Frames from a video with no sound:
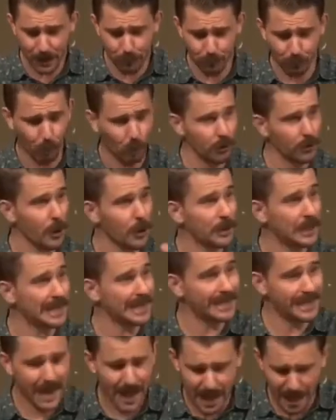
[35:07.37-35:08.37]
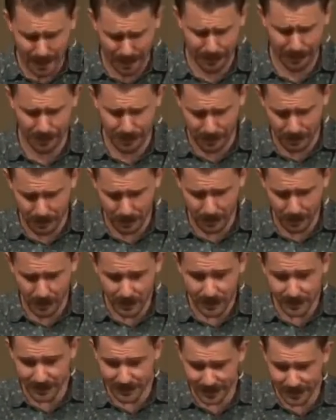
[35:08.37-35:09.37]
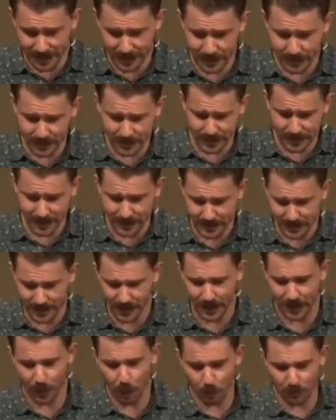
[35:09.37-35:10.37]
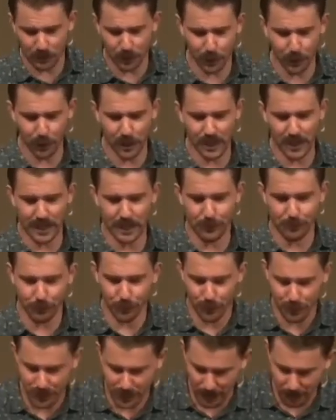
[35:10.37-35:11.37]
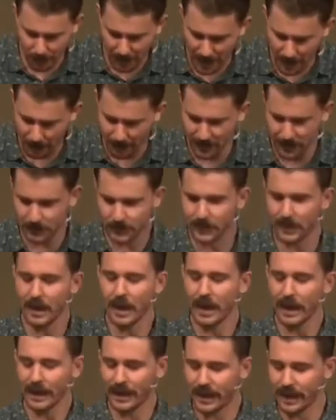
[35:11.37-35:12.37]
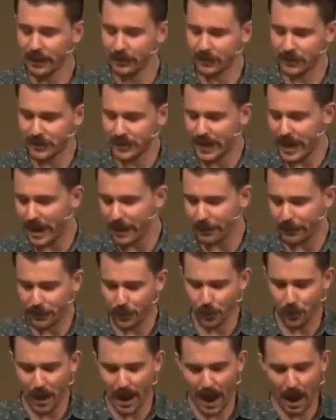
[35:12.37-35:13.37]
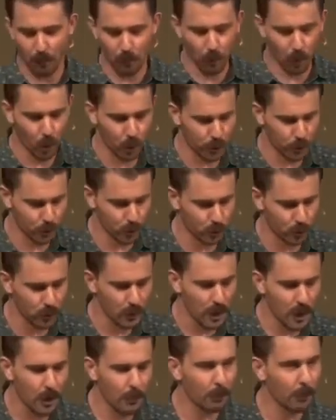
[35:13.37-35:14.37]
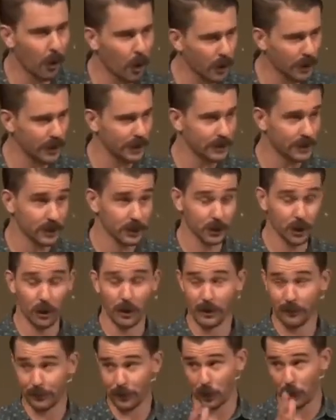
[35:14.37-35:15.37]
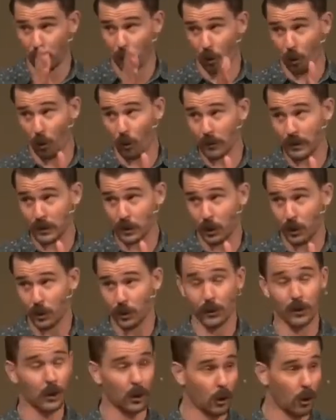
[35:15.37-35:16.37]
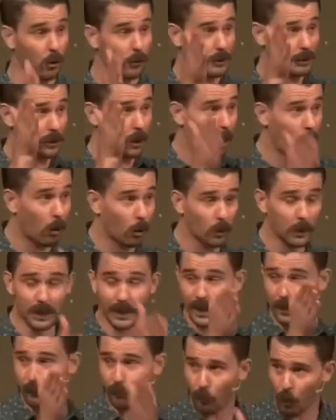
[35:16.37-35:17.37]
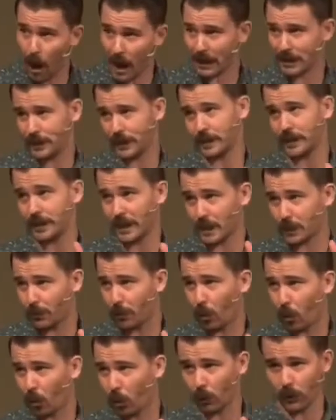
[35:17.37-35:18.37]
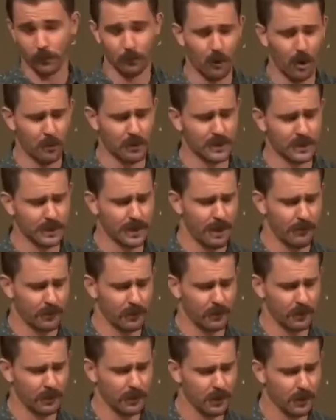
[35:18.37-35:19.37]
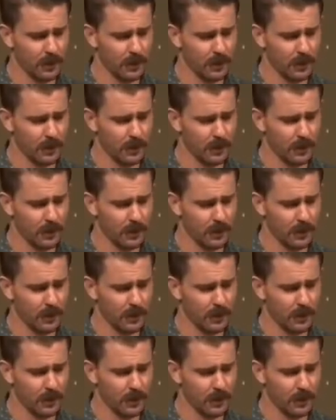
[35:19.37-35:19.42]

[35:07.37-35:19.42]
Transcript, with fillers: it brought only death. Sin, ceasing an opportunity through the commandments, gives death to our mortal bodies. And so, if the law is good, the law is holy and righteous, says Paul in Romans 7.